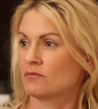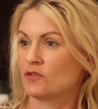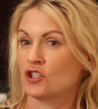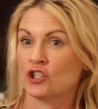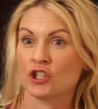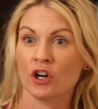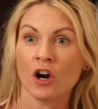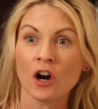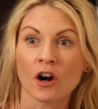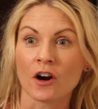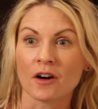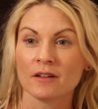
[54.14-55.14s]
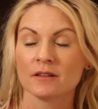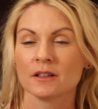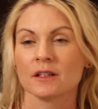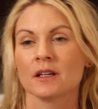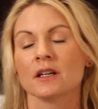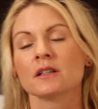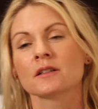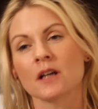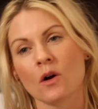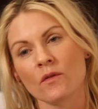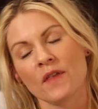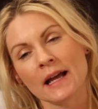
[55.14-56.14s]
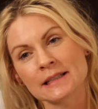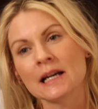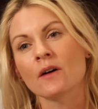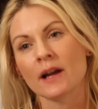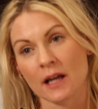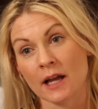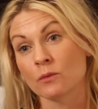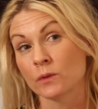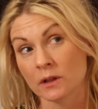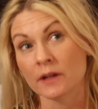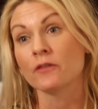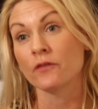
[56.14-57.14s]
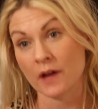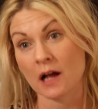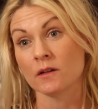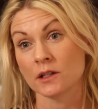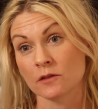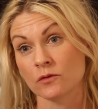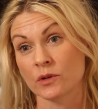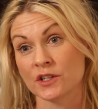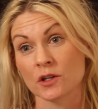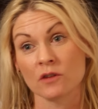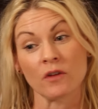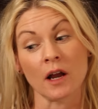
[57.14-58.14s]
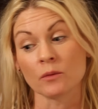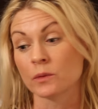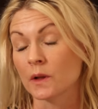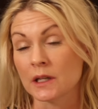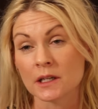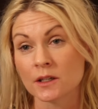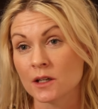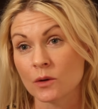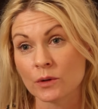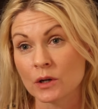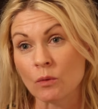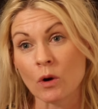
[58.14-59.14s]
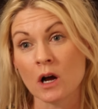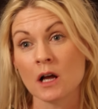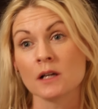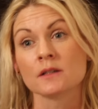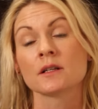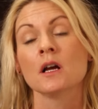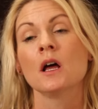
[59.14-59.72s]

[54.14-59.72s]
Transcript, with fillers: Sure. So that's how I, I really fell into voiceover. I really didn't know what it was.